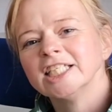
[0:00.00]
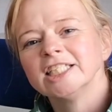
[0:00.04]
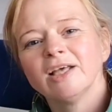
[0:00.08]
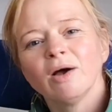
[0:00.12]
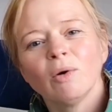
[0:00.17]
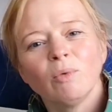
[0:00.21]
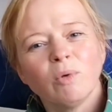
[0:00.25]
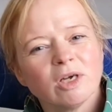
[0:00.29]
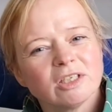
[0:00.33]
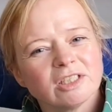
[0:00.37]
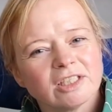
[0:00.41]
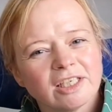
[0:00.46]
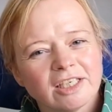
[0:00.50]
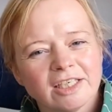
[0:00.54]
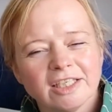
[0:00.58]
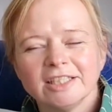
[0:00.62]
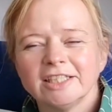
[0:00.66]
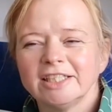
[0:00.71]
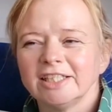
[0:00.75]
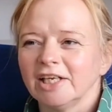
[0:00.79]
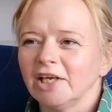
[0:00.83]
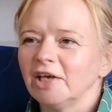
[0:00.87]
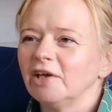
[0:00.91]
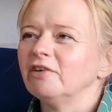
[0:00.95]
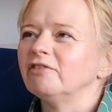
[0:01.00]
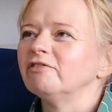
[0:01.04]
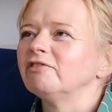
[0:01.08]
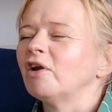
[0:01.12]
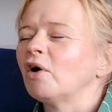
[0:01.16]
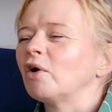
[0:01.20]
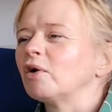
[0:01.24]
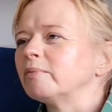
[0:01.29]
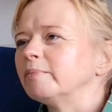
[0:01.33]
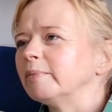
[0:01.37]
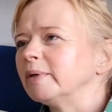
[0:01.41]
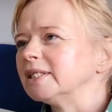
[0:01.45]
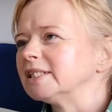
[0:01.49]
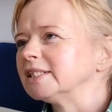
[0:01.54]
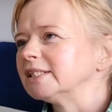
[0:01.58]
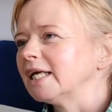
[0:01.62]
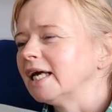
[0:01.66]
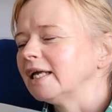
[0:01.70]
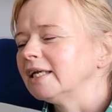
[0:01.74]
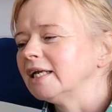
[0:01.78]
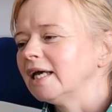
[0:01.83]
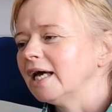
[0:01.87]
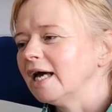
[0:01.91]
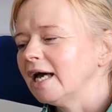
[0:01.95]
So I was going to do Vlogmas,
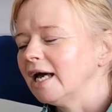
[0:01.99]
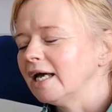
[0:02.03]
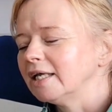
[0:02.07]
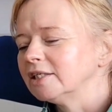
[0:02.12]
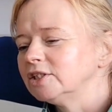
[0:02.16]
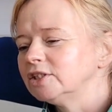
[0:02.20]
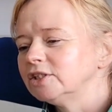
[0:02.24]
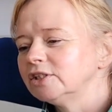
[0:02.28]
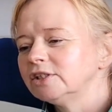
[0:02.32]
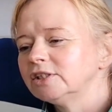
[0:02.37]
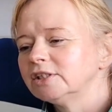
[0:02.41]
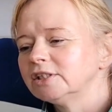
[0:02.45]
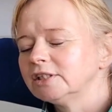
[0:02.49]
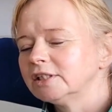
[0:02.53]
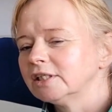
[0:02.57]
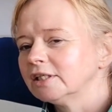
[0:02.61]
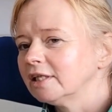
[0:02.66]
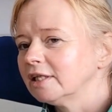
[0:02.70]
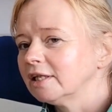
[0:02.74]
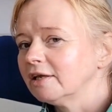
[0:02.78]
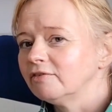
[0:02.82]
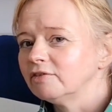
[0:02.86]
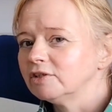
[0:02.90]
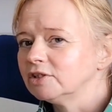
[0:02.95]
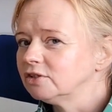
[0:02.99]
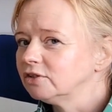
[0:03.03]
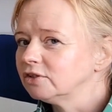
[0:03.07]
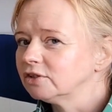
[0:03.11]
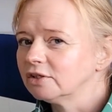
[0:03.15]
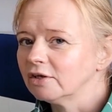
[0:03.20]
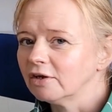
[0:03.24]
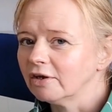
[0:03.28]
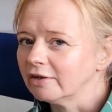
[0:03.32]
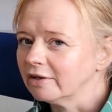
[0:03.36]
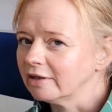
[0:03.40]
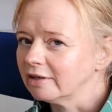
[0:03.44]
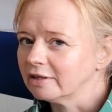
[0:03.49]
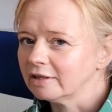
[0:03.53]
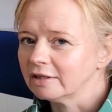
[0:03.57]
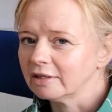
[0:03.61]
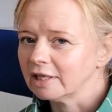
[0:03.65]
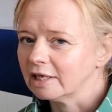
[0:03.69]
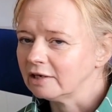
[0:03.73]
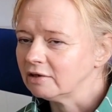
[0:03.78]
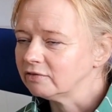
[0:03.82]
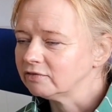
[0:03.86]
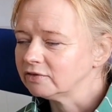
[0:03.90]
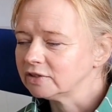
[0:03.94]
and I just, there is just not
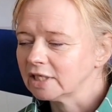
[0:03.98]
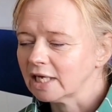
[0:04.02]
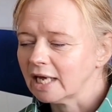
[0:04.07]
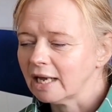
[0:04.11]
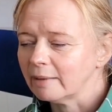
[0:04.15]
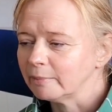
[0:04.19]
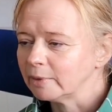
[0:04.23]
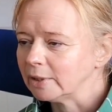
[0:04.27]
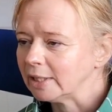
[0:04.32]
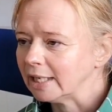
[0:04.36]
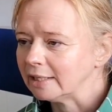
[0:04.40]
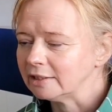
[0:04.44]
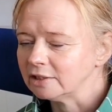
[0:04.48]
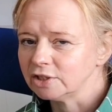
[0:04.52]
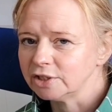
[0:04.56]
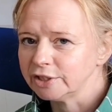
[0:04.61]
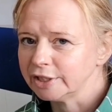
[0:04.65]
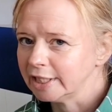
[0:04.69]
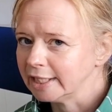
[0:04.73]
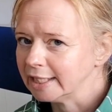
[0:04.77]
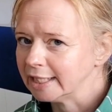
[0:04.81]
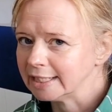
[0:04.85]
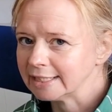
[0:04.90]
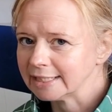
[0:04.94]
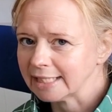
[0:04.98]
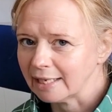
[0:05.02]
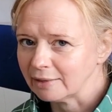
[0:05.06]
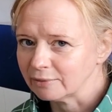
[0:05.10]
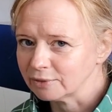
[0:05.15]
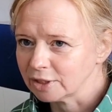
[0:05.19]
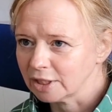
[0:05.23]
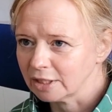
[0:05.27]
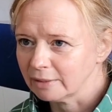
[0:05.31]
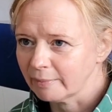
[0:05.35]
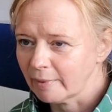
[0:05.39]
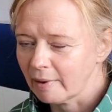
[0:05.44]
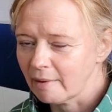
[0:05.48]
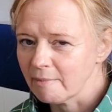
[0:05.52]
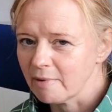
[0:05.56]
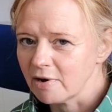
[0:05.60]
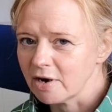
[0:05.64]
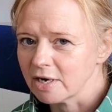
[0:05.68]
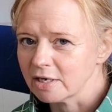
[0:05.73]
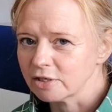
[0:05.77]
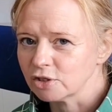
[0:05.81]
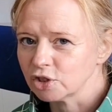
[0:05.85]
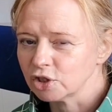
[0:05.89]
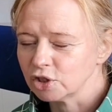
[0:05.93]
enough time and energy in this house at the
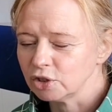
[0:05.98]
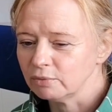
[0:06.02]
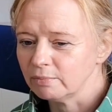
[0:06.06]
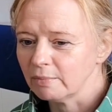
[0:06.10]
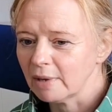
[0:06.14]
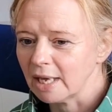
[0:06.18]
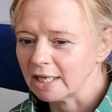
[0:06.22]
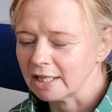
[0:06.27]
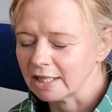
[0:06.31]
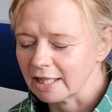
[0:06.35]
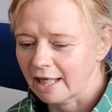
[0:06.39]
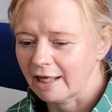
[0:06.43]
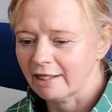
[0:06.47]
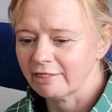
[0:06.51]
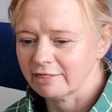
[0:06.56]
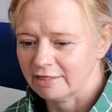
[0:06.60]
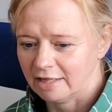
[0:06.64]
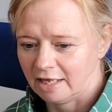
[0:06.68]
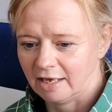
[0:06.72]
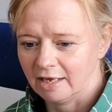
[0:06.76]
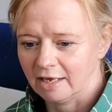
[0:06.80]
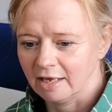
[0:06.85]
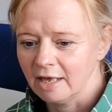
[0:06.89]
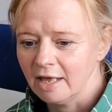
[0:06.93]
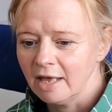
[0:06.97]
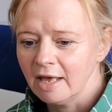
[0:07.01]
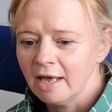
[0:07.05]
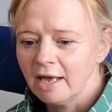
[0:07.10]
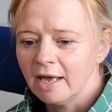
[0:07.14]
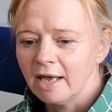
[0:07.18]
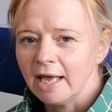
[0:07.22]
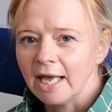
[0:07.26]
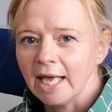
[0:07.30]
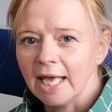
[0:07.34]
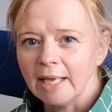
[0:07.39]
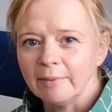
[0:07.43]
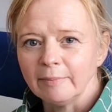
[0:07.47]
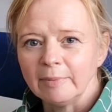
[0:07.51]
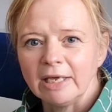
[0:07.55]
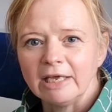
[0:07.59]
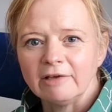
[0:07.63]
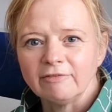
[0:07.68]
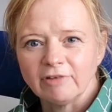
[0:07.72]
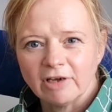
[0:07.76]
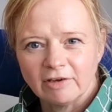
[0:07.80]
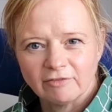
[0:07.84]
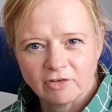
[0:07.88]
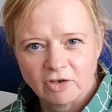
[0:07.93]
moment to make that thing. Um,
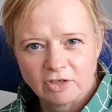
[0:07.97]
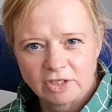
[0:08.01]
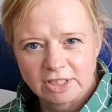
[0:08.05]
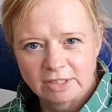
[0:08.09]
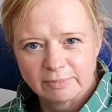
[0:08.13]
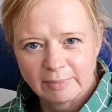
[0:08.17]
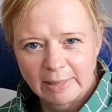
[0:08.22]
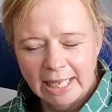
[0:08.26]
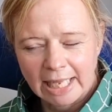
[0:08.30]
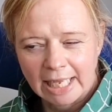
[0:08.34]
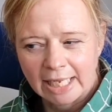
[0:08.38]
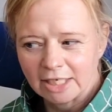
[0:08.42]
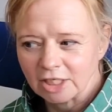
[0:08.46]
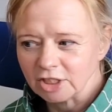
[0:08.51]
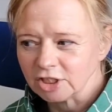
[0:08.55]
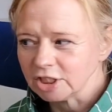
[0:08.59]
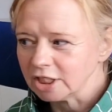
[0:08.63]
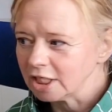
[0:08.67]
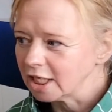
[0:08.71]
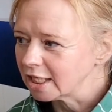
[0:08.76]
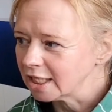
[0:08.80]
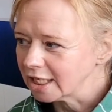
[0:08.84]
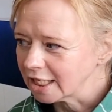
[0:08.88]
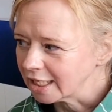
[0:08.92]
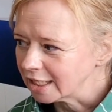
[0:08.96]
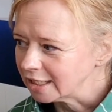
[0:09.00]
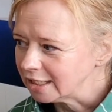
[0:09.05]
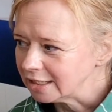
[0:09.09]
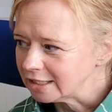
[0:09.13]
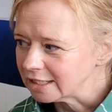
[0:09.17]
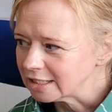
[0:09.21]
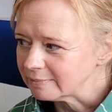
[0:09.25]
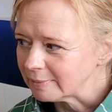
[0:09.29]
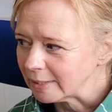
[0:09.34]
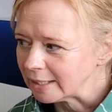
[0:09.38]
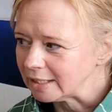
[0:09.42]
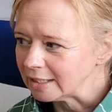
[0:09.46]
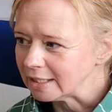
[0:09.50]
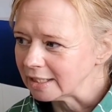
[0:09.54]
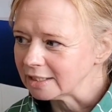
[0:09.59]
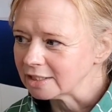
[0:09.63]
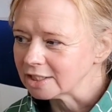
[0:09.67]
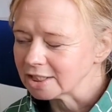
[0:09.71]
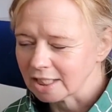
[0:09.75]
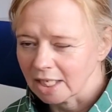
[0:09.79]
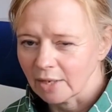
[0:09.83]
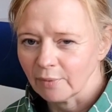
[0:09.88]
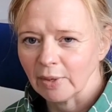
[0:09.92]
if I've got spare energy, I think I need to spend
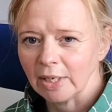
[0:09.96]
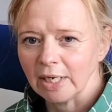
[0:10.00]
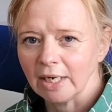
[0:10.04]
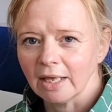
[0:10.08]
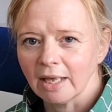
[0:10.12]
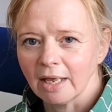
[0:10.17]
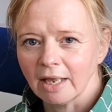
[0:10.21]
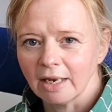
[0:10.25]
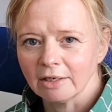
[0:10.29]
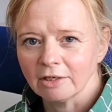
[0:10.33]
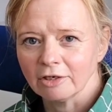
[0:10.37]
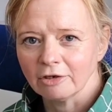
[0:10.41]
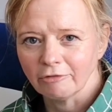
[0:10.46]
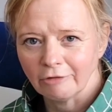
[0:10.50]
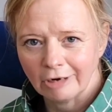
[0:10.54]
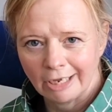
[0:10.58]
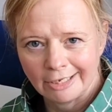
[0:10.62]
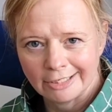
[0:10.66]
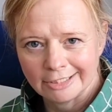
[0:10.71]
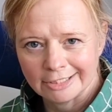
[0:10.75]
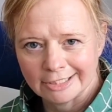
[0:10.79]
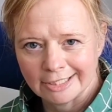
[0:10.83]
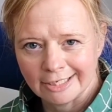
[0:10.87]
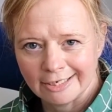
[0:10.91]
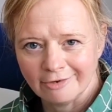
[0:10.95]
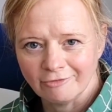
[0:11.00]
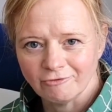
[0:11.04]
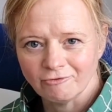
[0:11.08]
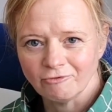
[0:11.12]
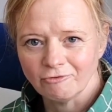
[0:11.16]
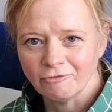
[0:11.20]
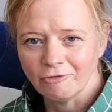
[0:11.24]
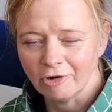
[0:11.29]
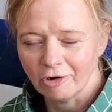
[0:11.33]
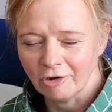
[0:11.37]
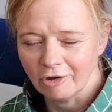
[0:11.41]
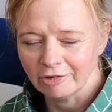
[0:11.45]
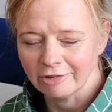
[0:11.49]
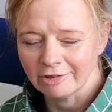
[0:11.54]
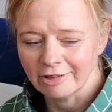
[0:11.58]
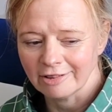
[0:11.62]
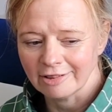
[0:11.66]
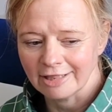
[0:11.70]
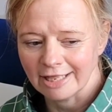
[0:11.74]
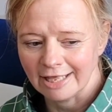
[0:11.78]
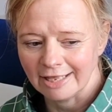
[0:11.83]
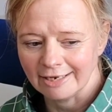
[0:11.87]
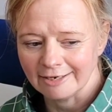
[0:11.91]
it sewing and creating rather
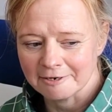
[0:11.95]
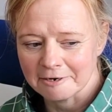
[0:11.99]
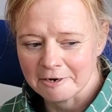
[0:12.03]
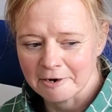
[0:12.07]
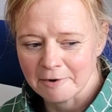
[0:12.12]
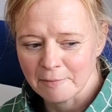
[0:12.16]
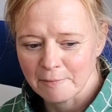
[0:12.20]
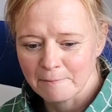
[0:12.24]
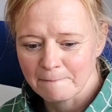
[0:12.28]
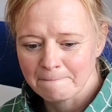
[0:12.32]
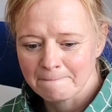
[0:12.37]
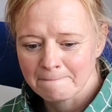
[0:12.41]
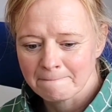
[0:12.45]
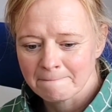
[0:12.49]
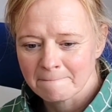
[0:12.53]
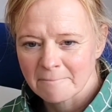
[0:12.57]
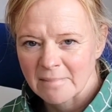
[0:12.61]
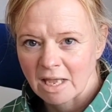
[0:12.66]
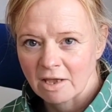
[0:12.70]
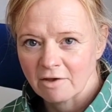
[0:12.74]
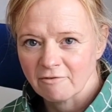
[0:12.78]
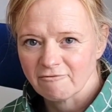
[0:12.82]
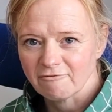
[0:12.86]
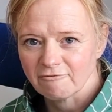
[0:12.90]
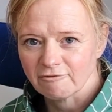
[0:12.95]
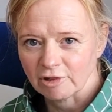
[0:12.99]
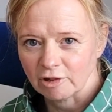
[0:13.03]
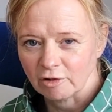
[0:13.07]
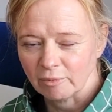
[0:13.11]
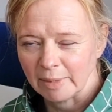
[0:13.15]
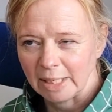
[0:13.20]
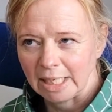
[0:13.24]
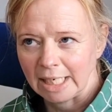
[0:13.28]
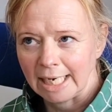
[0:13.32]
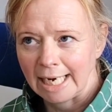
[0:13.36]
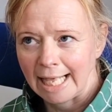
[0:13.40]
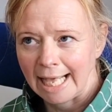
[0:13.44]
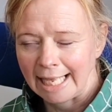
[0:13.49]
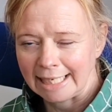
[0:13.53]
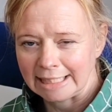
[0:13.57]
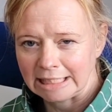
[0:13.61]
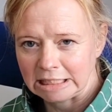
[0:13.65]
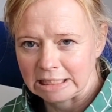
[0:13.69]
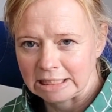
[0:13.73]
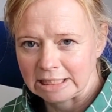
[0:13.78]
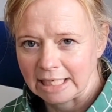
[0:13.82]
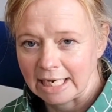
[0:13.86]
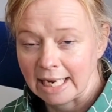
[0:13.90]
than filming and
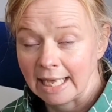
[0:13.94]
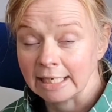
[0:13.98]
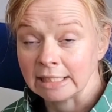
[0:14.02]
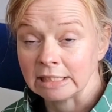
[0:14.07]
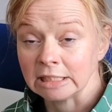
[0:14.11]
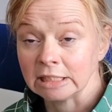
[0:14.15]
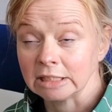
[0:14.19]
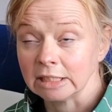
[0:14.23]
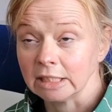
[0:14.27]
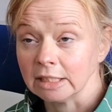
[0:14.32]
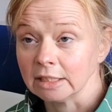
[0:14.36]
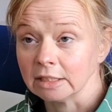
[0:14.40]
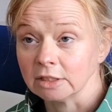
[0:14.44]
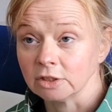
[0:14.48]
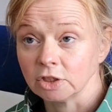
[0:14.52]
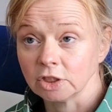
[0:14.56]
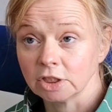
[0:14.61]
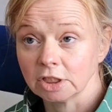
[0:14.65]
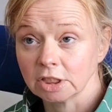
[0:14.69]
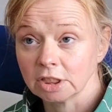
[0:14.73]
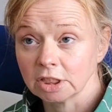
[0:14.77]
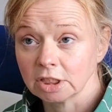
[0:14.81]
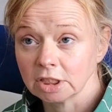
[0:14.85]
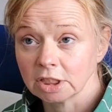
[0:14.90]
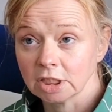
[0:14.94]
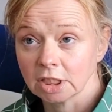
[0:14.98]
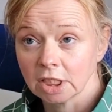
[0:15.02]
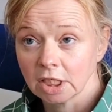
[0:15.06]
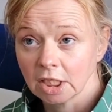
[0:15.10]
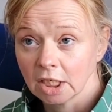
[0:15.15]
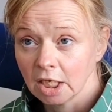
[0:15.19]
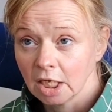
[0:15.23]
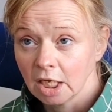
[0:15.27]
editing. Editing is just...